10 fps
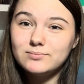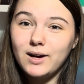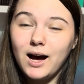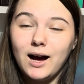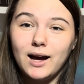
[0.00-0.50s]

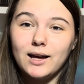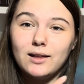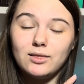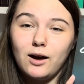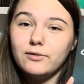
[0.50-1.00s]
I
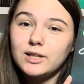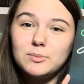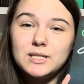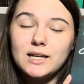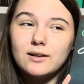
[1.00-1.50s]
love
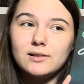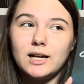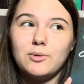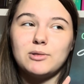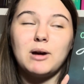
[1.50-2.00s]
Gibbsie and
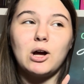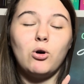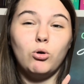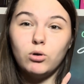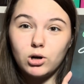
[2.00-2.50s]
Claire with my
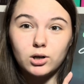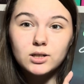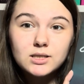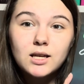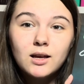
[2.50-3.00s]
whole
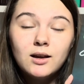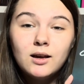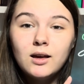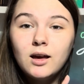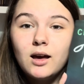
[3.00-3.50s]
heart.
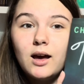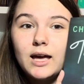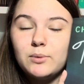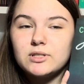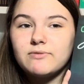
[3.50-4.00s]

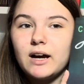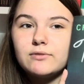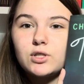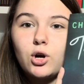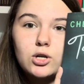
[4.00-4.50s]
It was 5
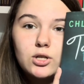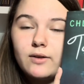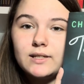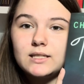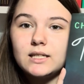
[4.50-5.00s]
stars,
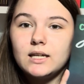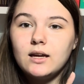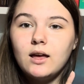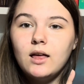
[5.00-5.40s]
obviously.